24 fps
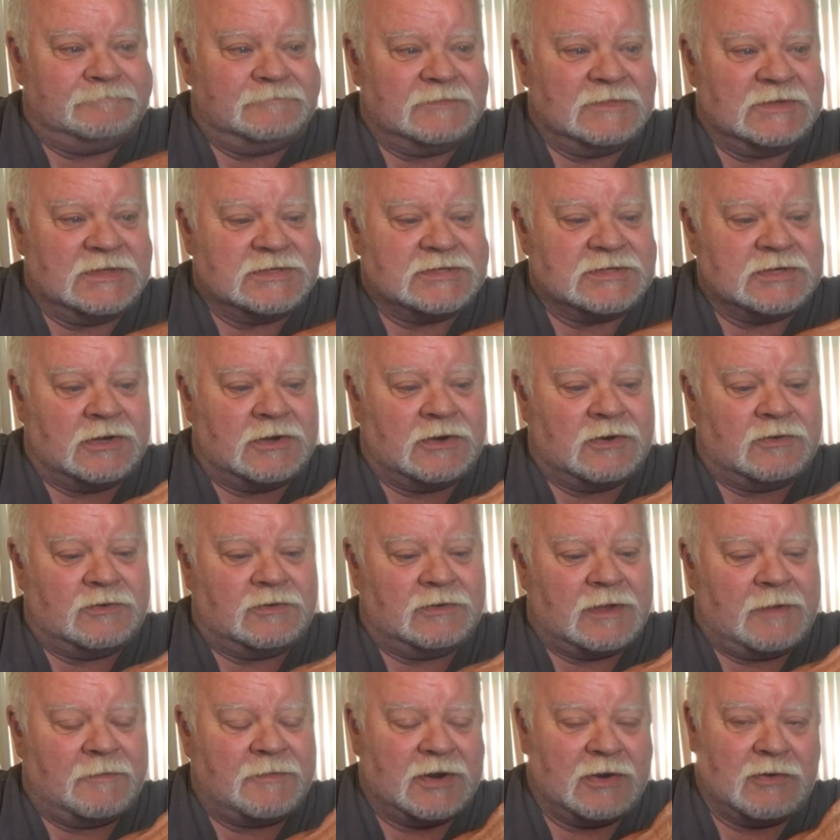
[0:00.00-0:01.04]
So
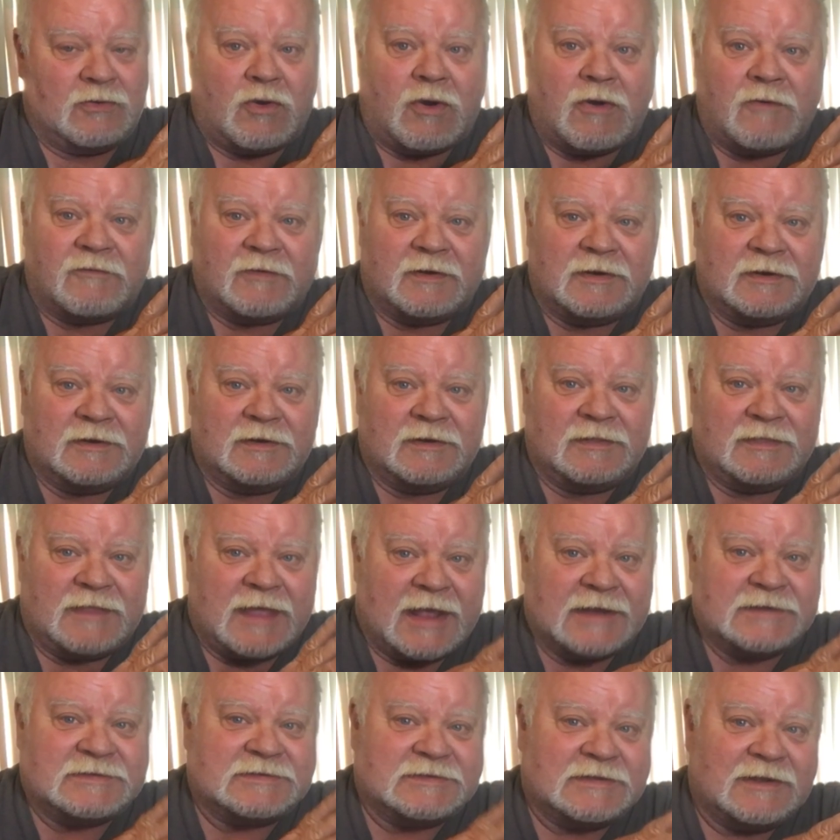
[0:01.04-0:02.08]
I'm going to go over
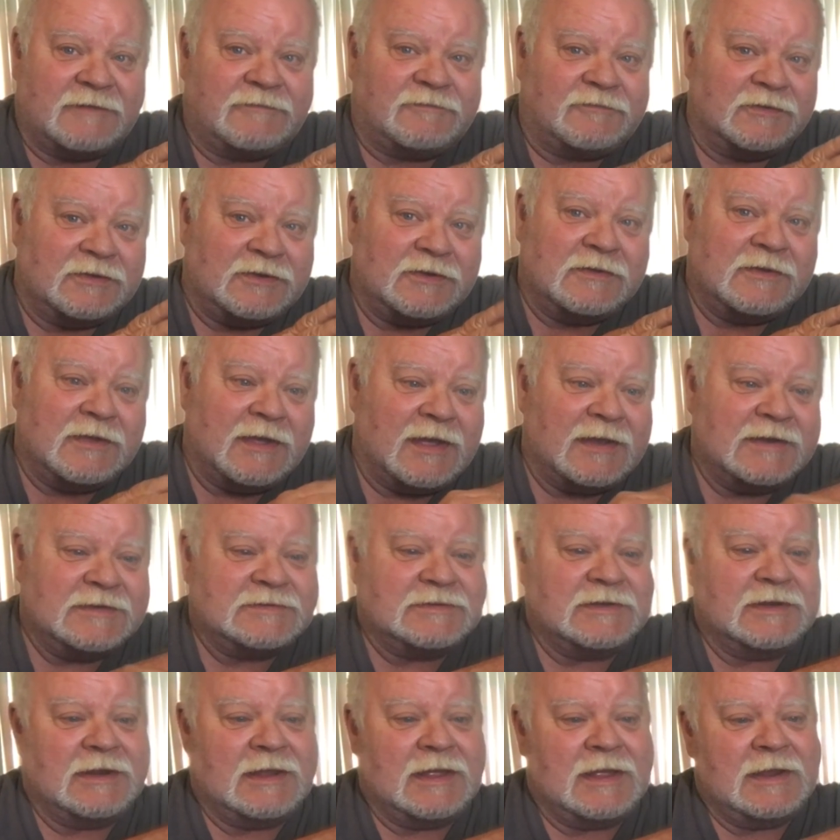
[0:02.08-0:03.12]
that stuff with you guys
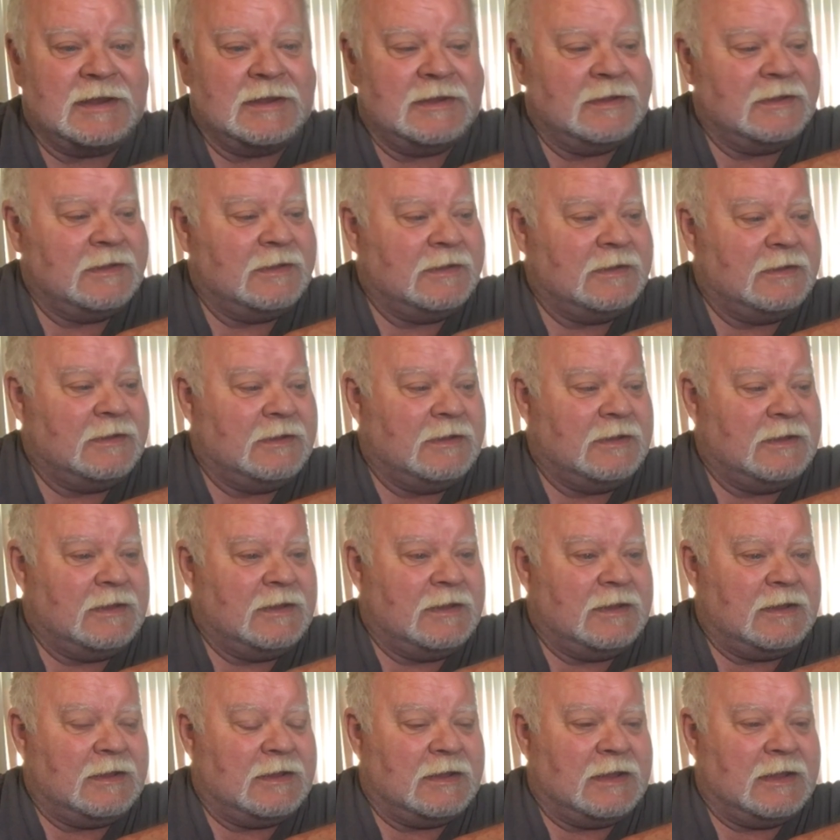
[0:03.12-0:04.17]
today.
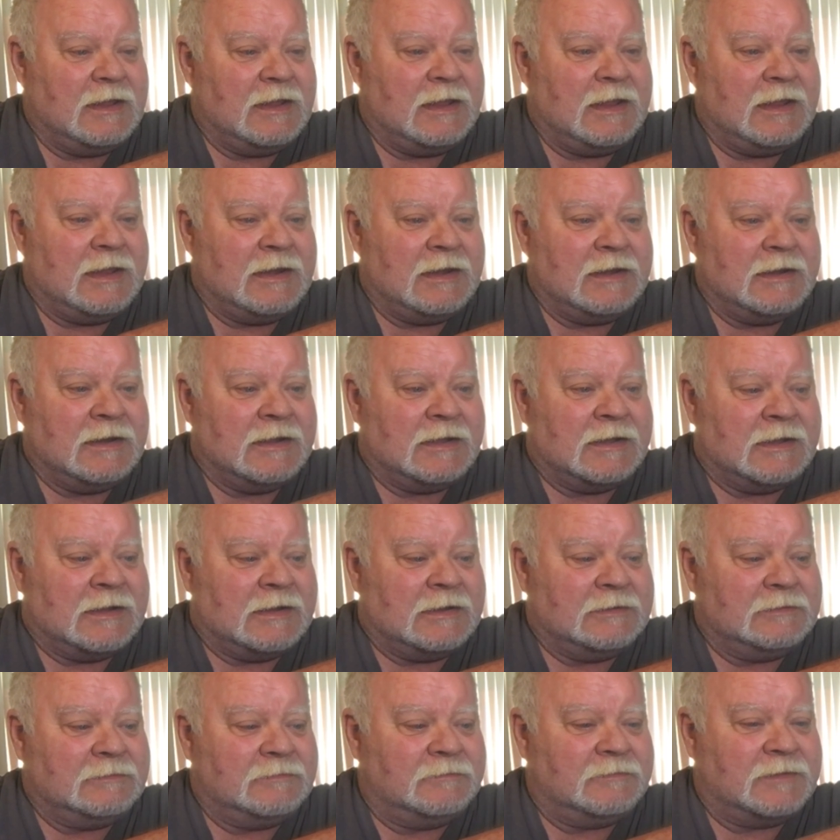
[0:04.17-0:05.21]

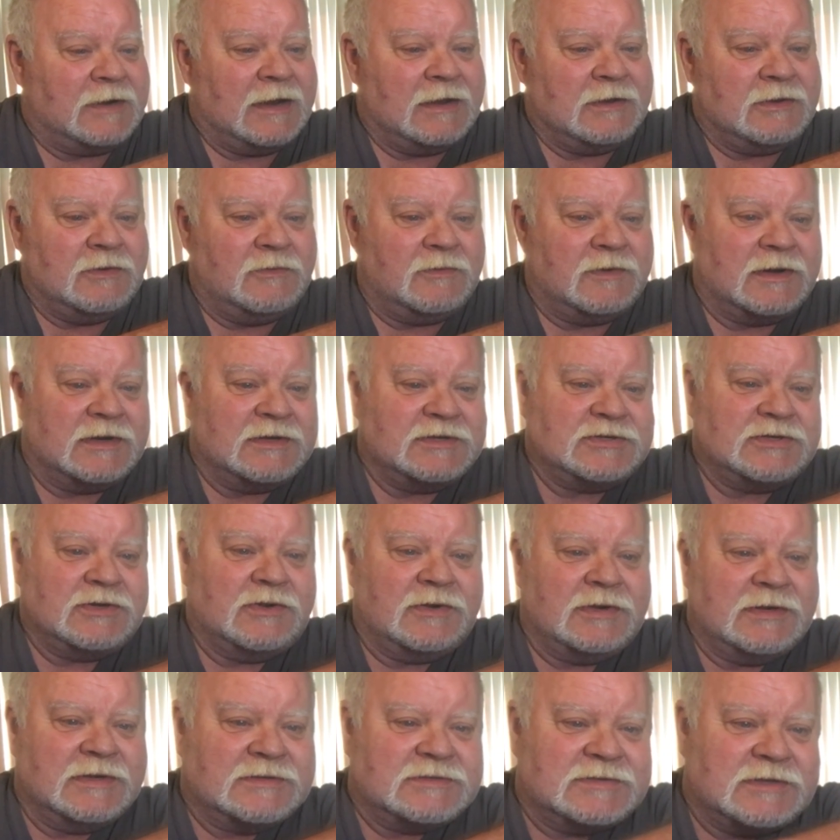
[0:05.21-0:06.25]
But I do want to show
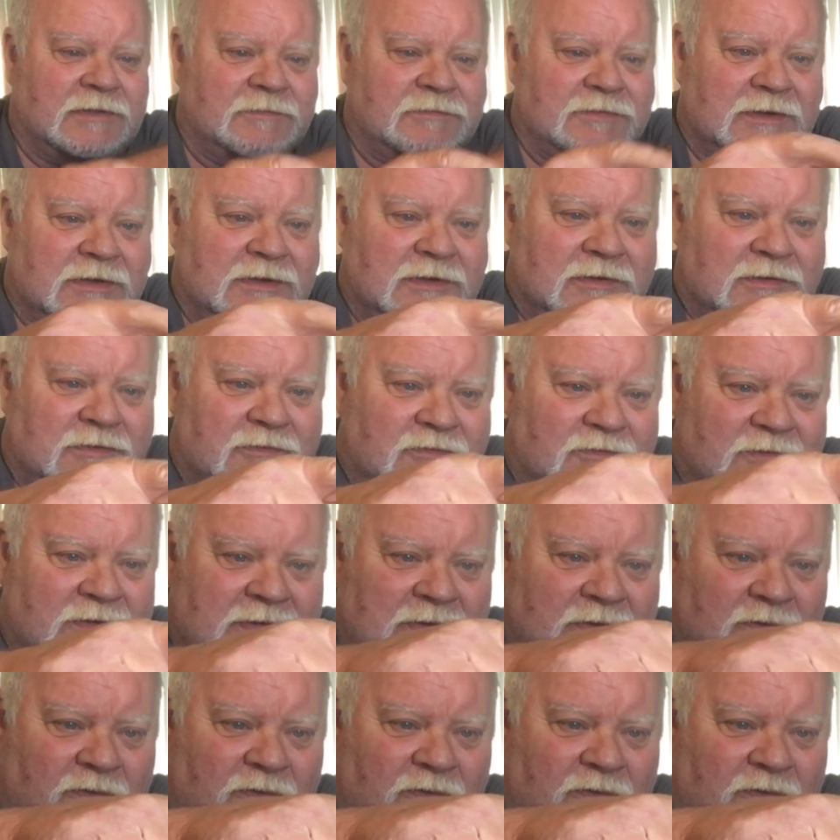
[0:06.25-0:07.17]
you something when you